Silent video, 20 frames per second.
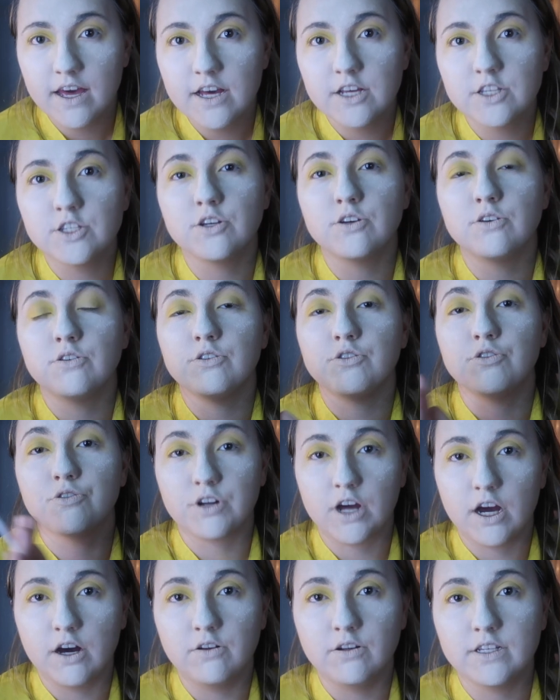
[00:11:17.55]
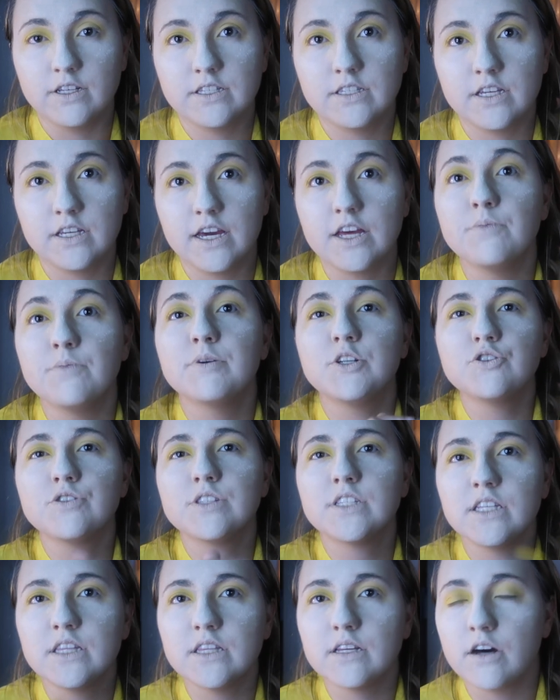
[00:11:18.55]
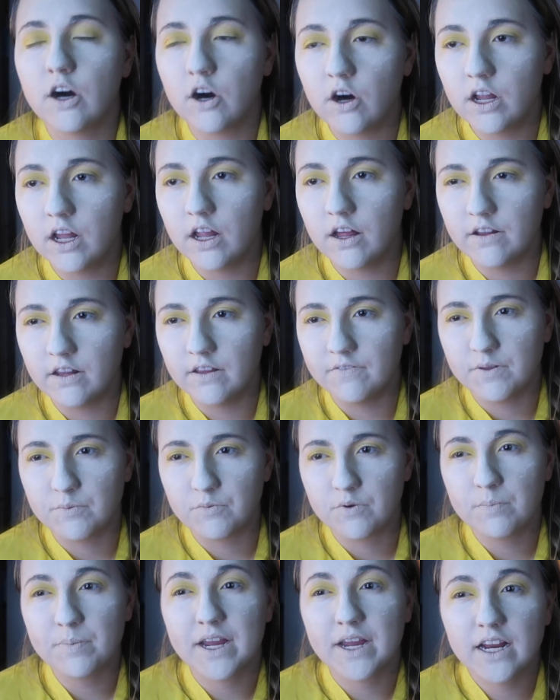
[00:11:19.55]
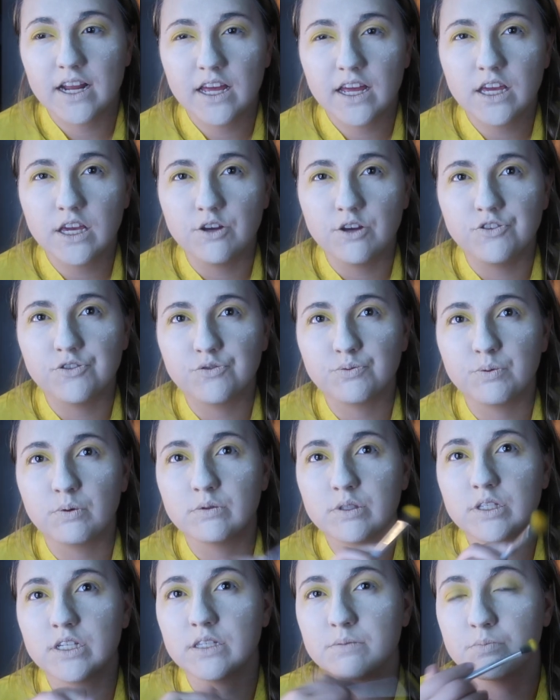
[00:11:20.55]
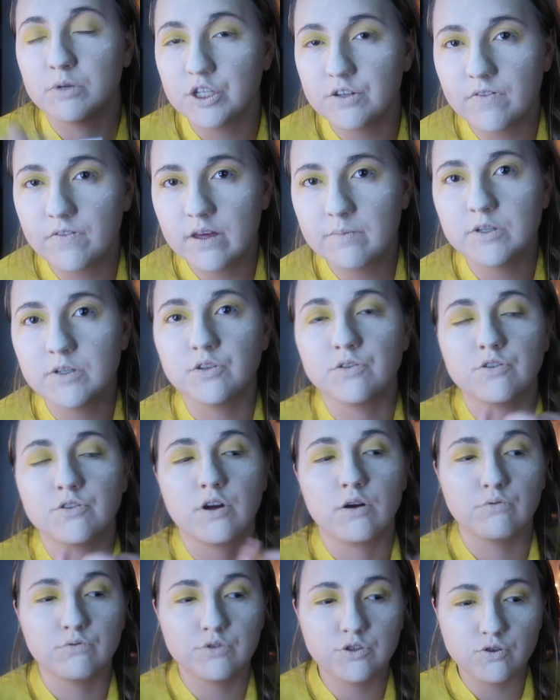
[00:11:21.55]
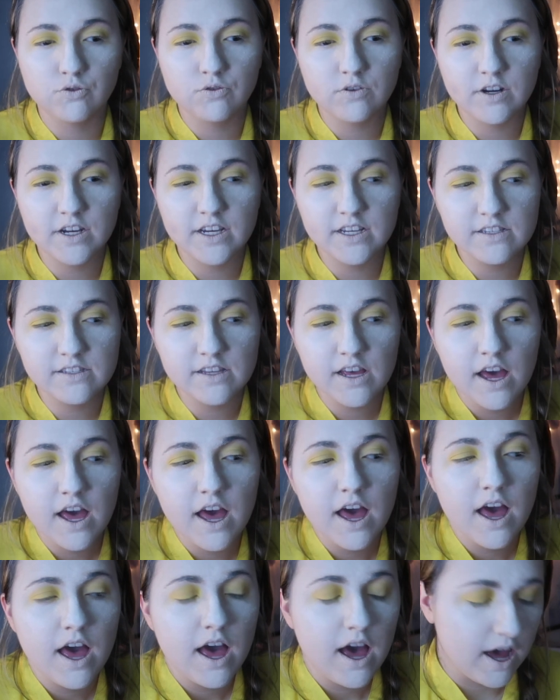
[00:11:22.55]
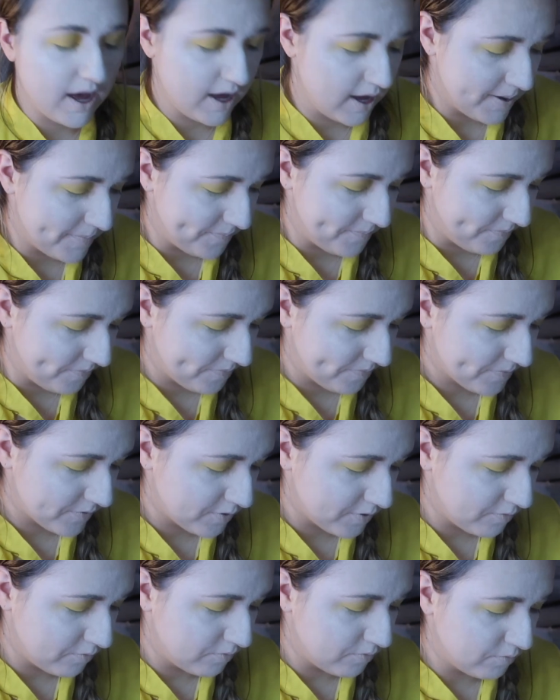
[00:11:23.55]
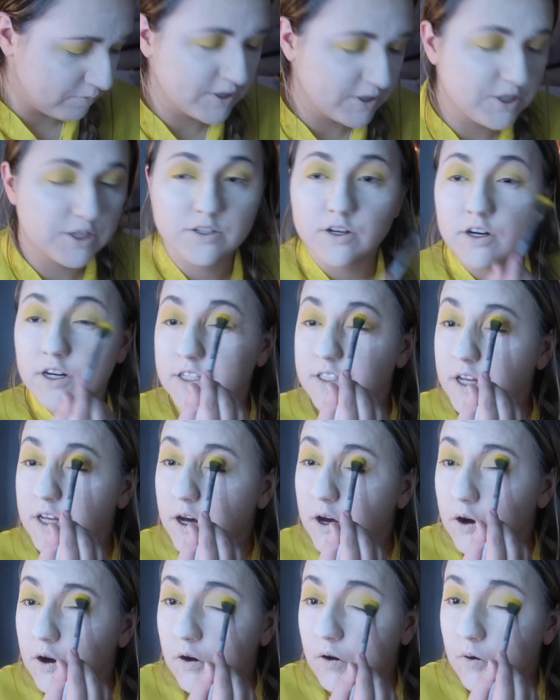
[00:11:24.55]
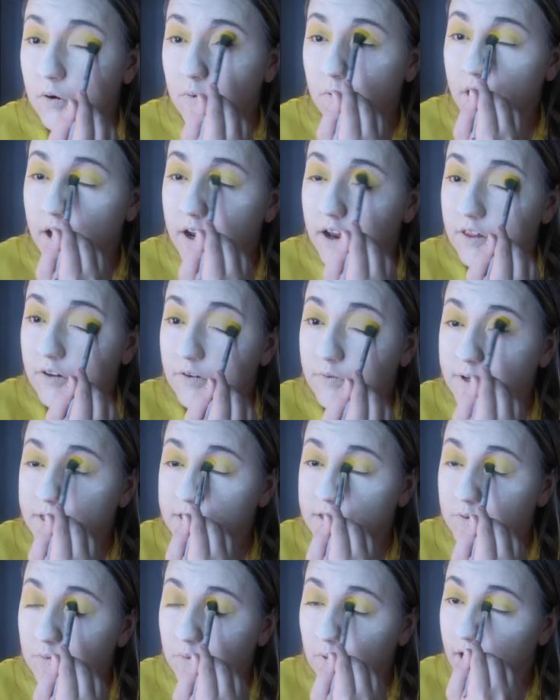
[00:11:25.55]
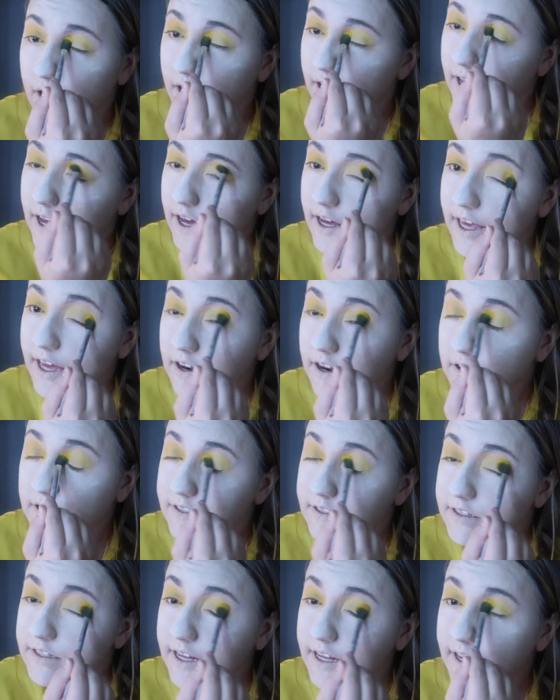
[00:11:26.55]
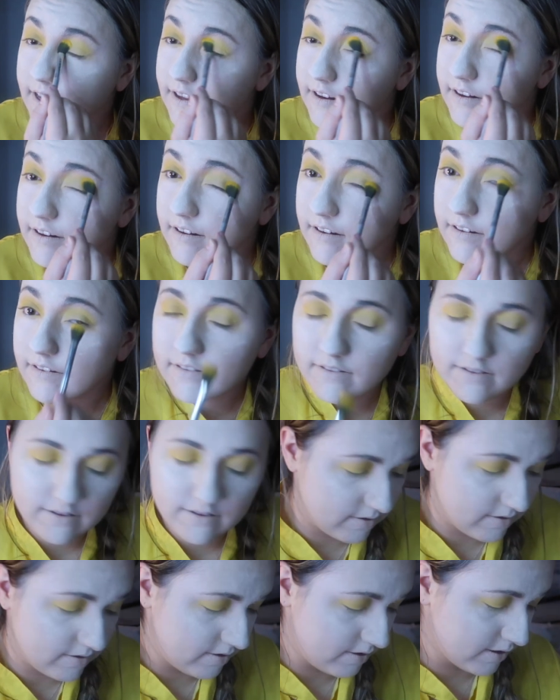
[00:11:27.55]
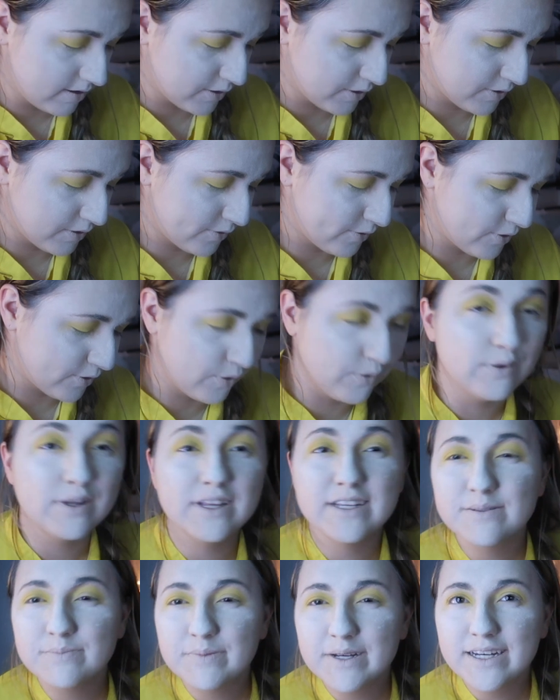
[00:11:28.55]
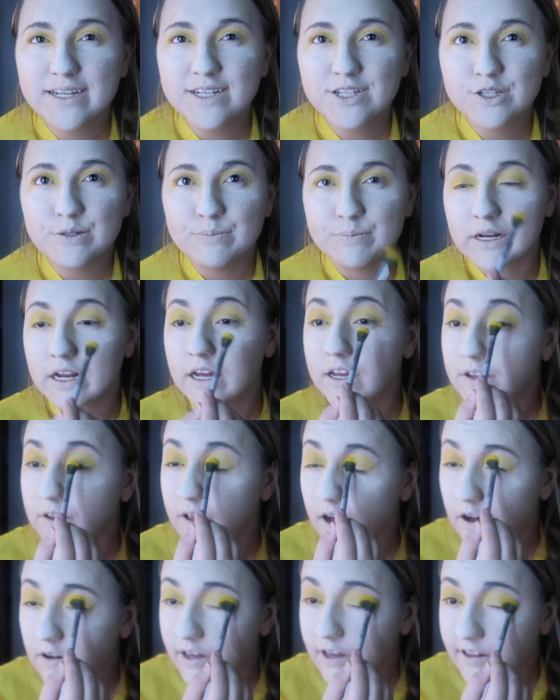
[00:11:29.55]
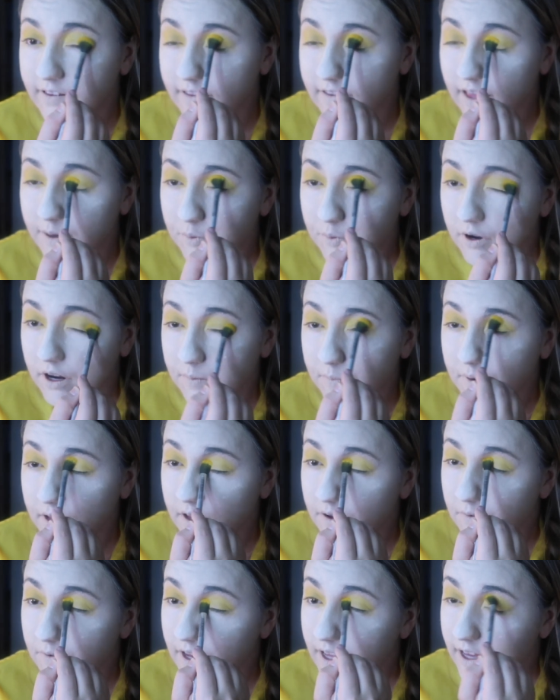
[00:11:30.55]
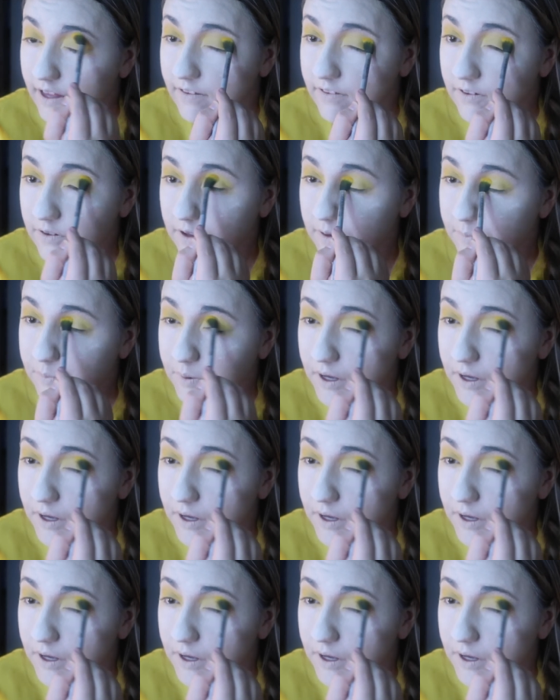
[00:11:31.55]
So you'll not only see, but you'll see all of them repeating. You just won't see as much of them until their own stories. Which is also another reason why I cannot stand the Goal as much, but I'll get to that point in a minute when I get to it.